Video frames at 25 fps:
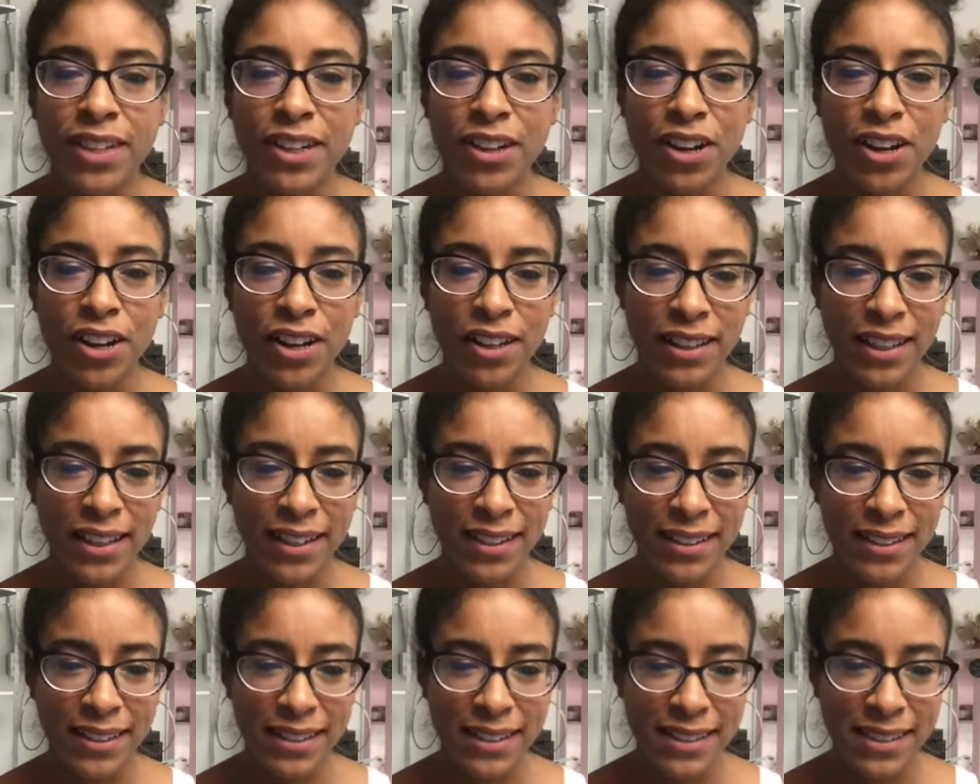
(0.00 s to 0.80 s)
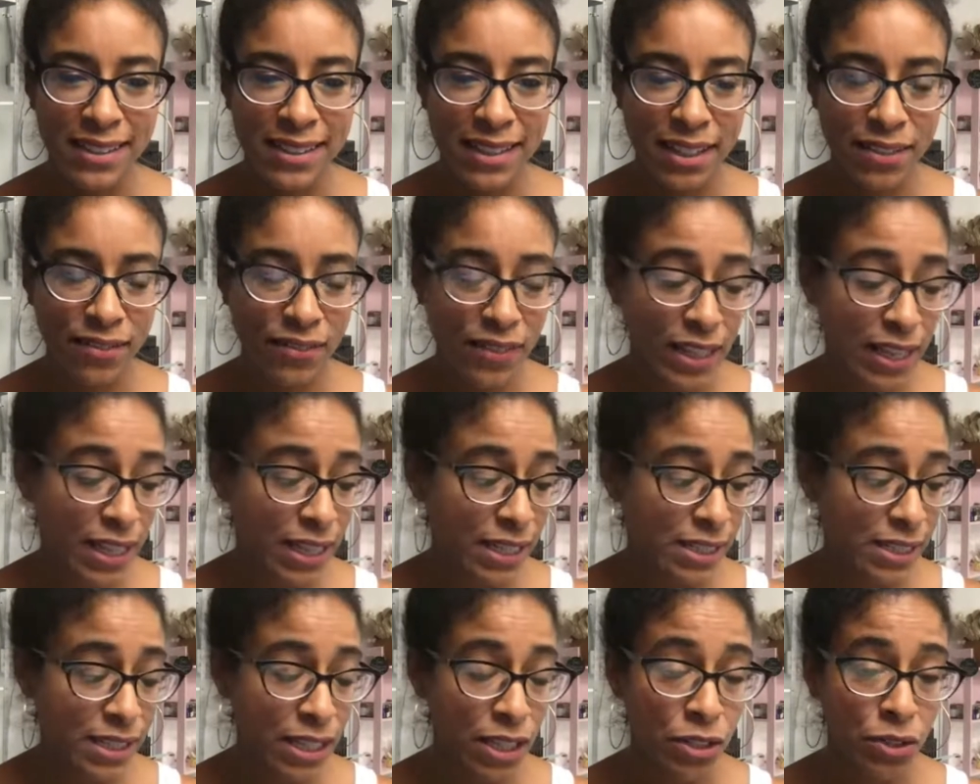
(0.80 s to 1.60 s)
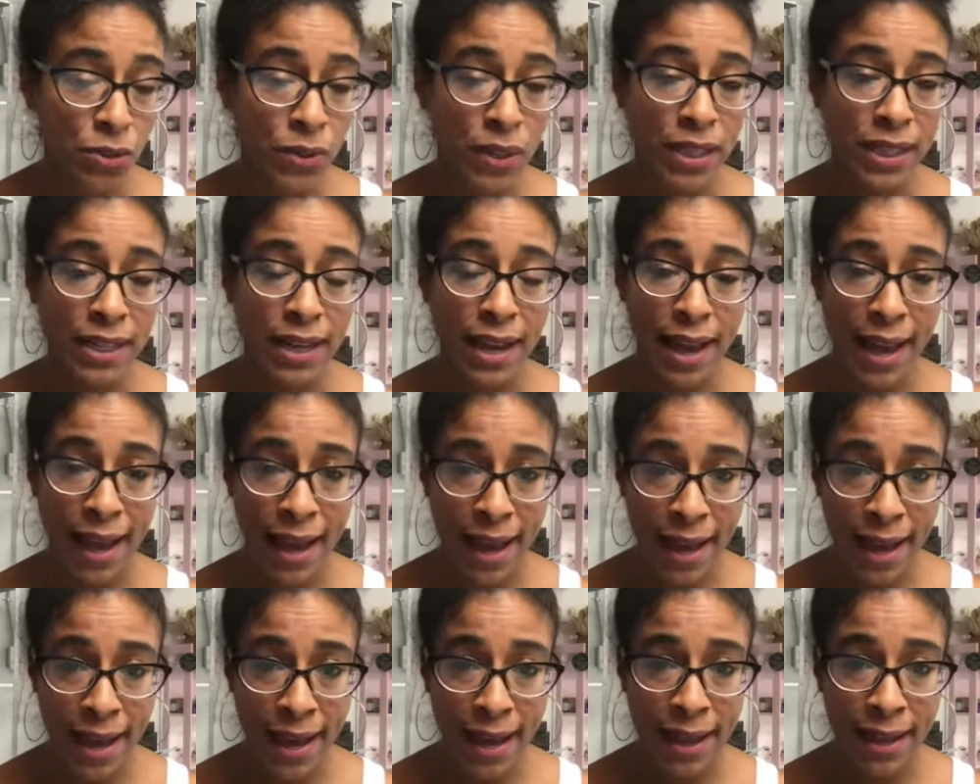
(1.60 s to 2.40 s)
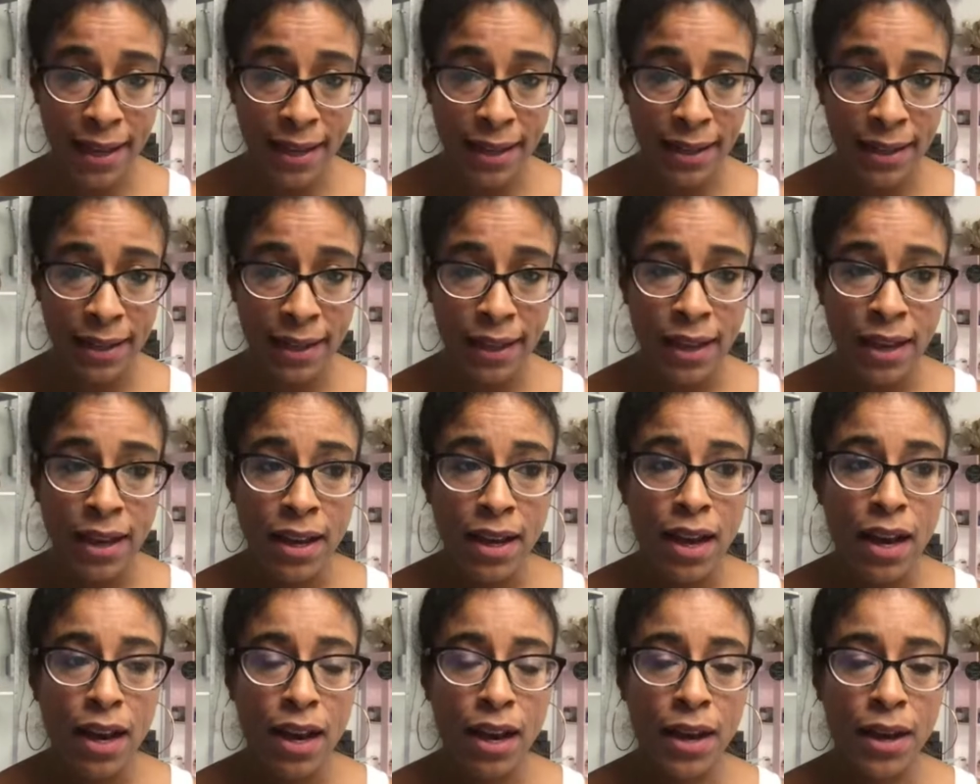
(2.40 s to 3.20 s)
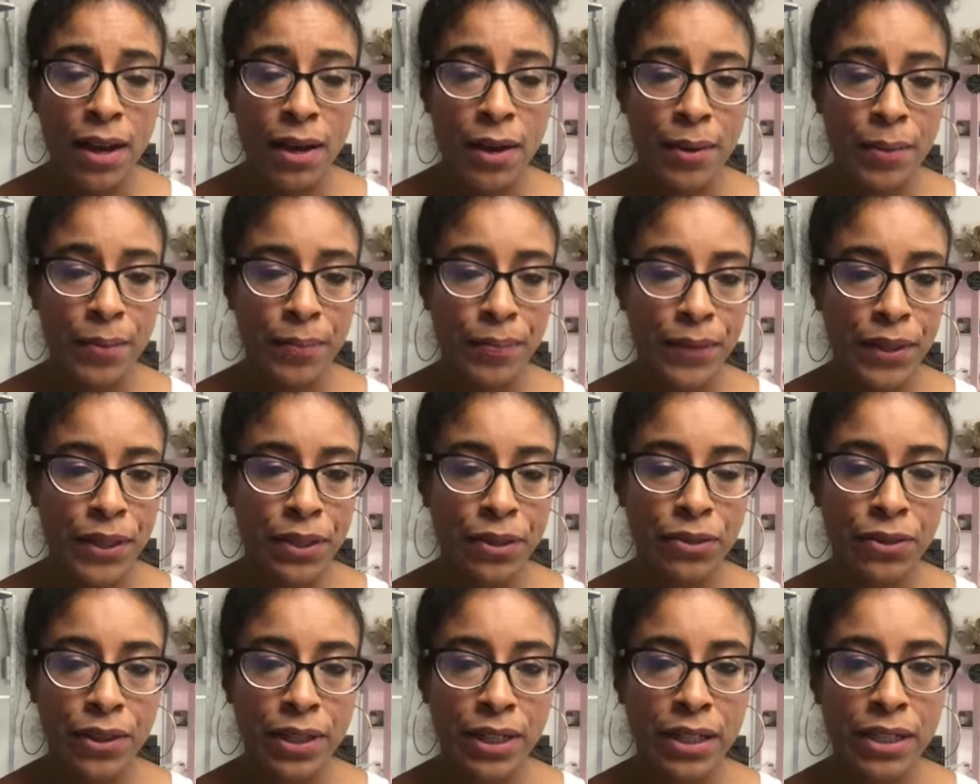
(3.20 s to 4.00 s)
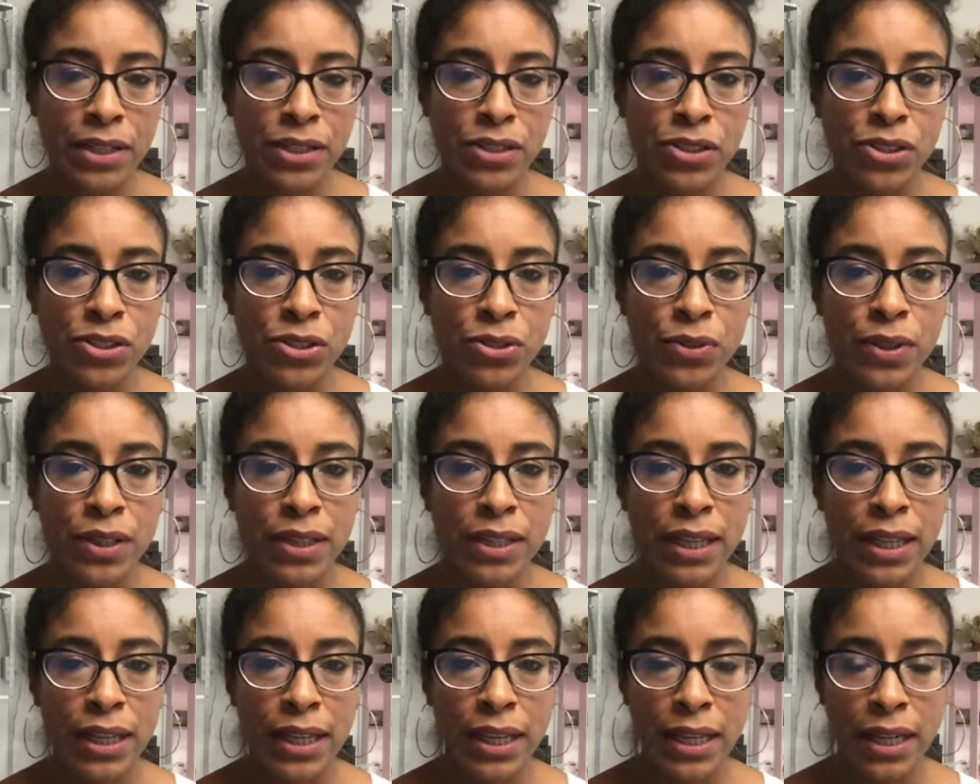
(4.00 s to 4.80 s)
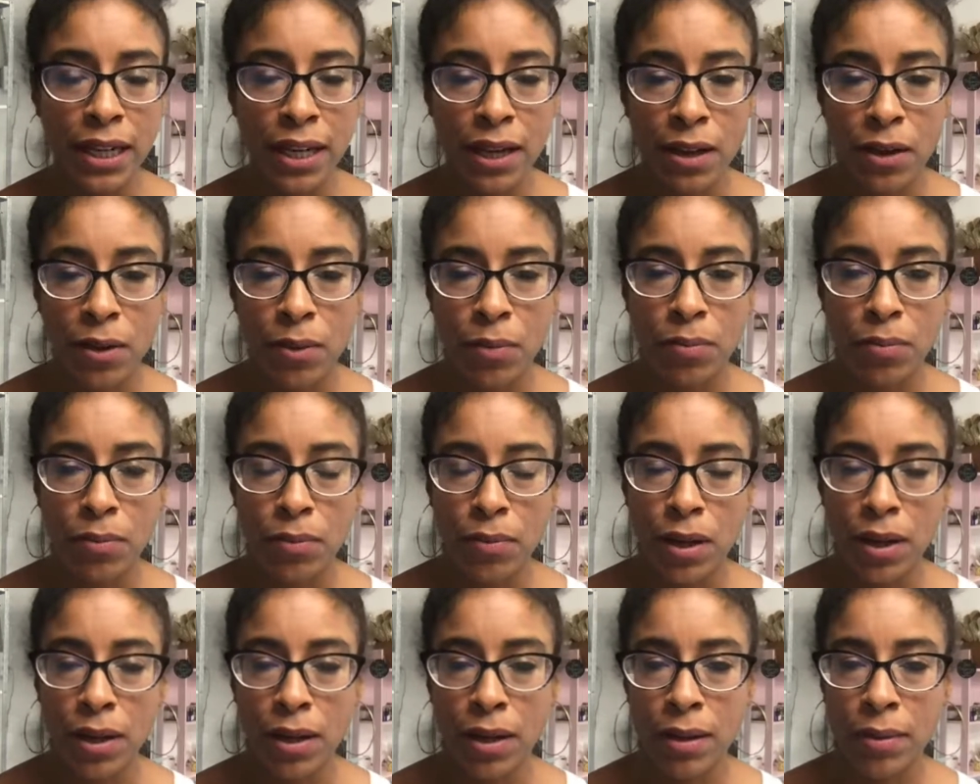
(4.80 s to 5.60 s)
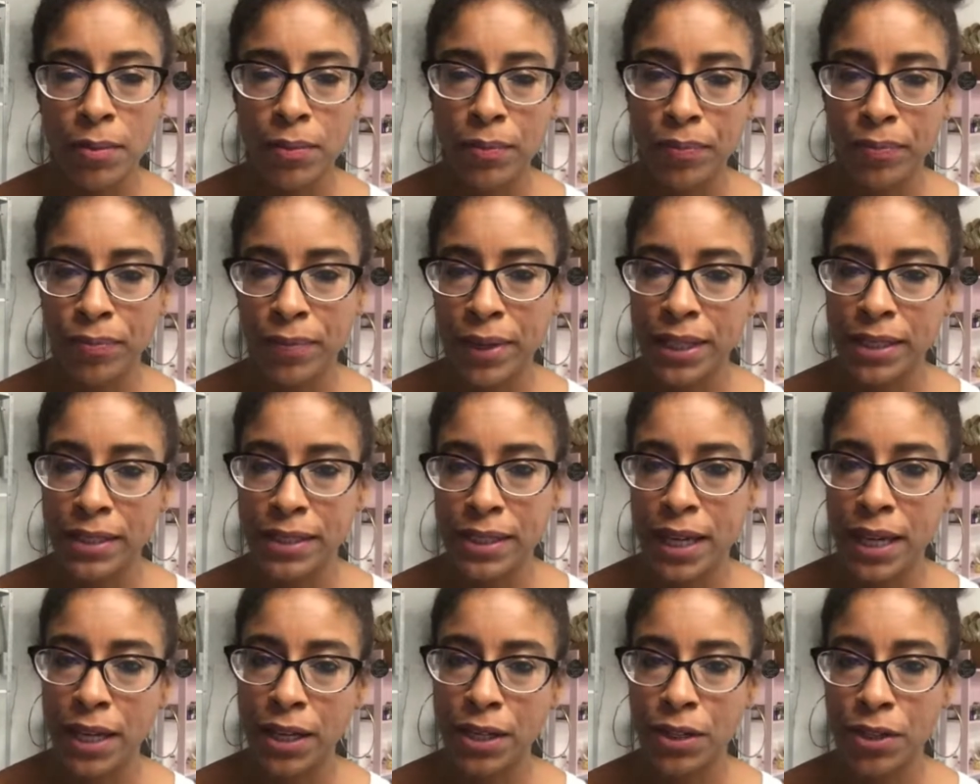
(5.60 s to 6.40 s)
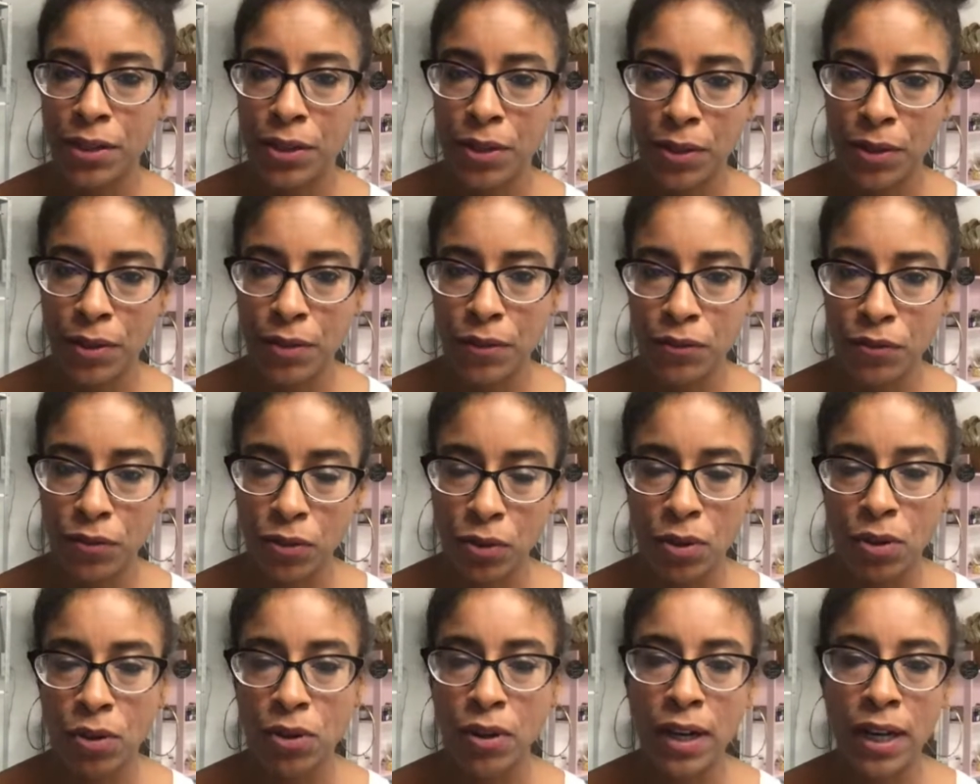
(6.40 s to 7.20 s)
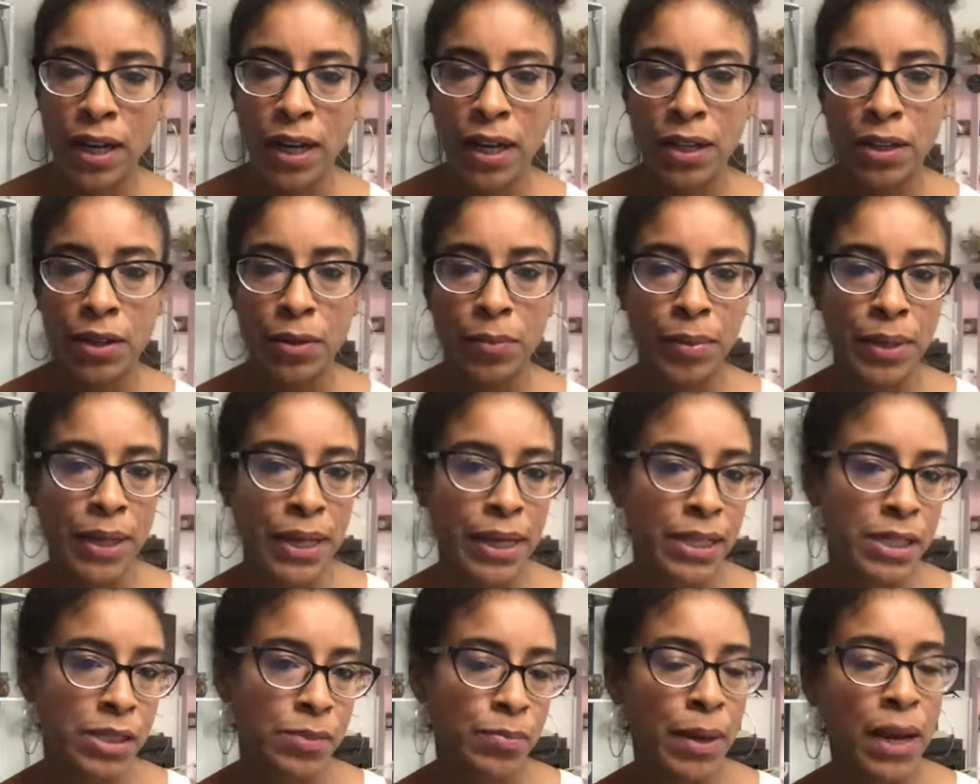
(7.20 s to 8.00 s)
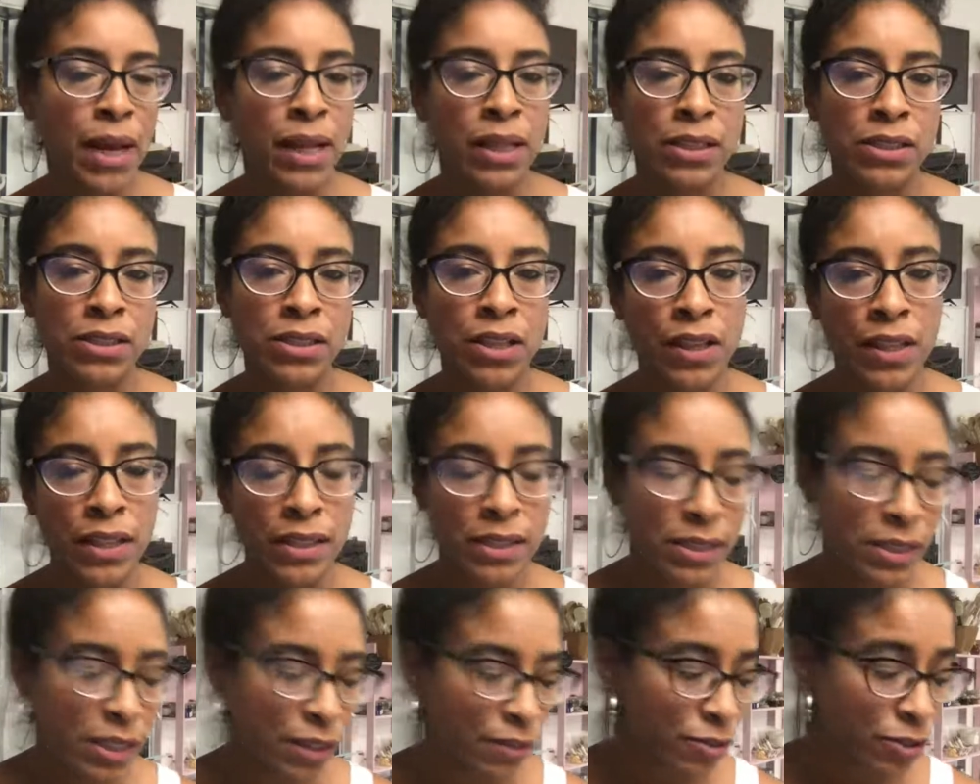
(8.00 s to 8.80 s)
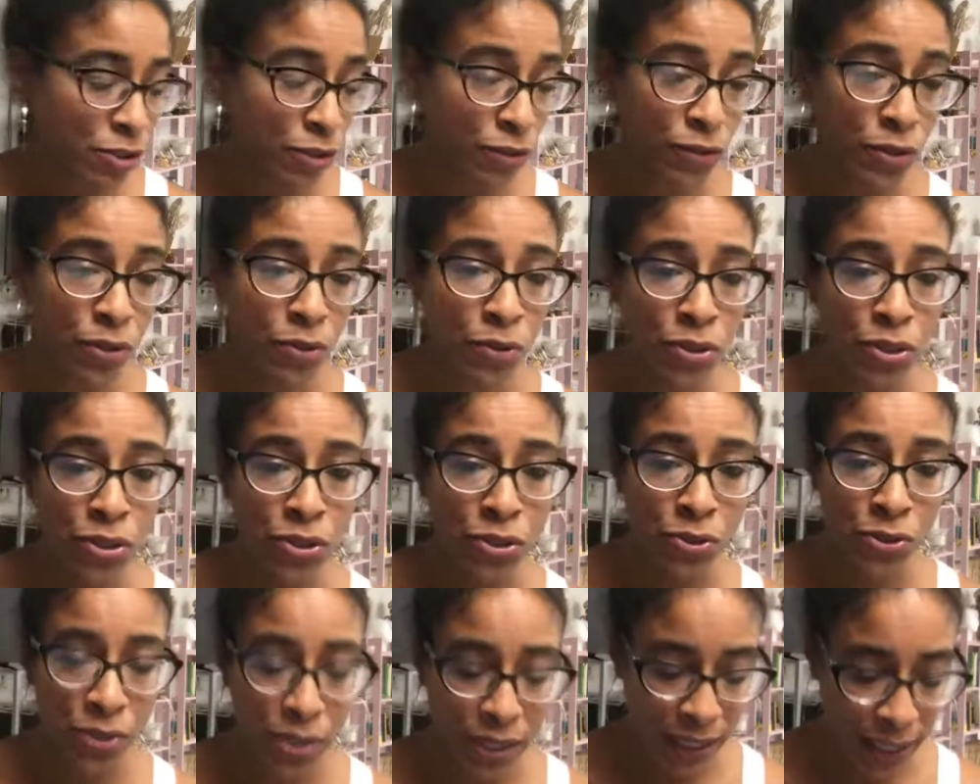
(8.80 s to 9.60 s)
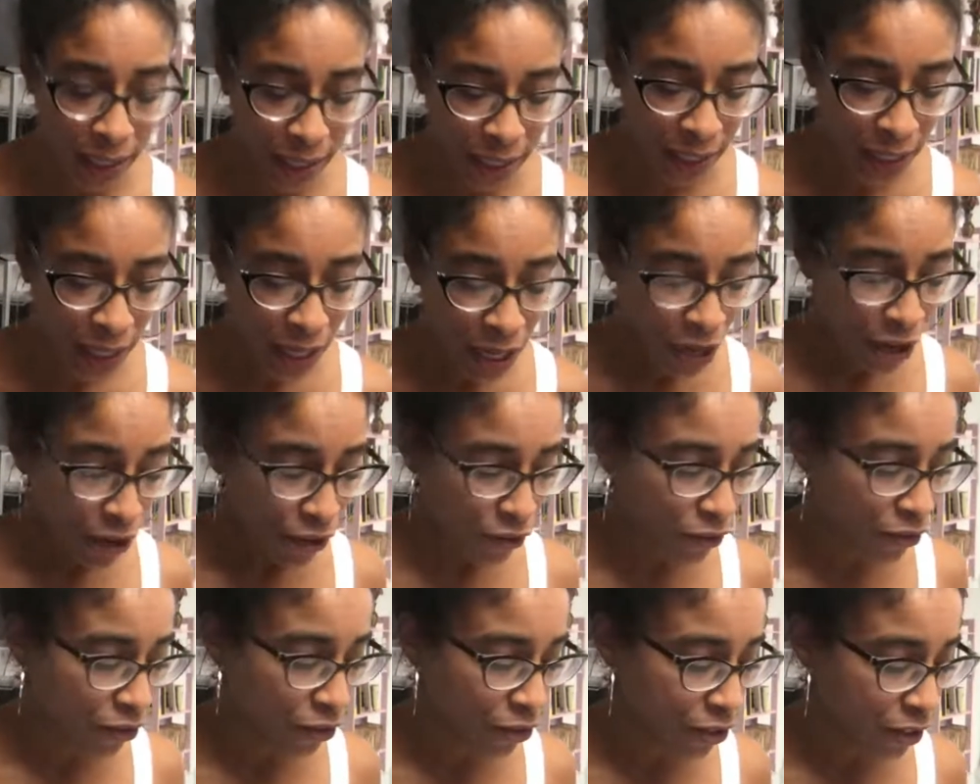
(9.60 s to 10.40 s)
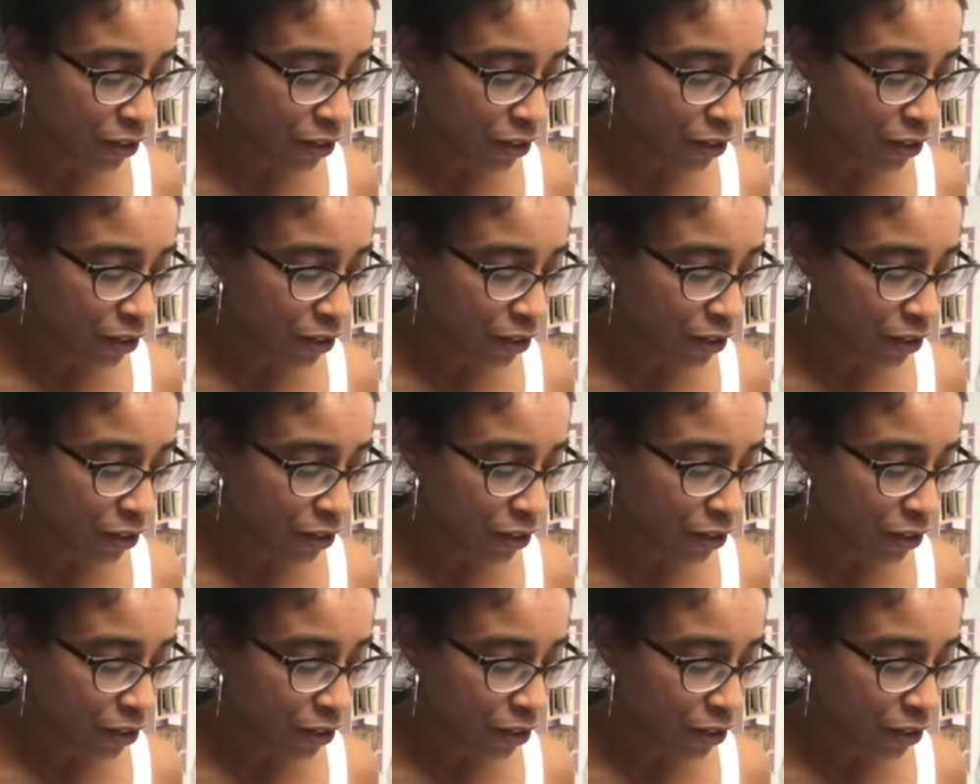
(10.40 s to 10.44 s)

all that good stuff. Like I said, you can add ingredients to it that can help maintain your flora, your pH balance, all that stuff. So if you were using it for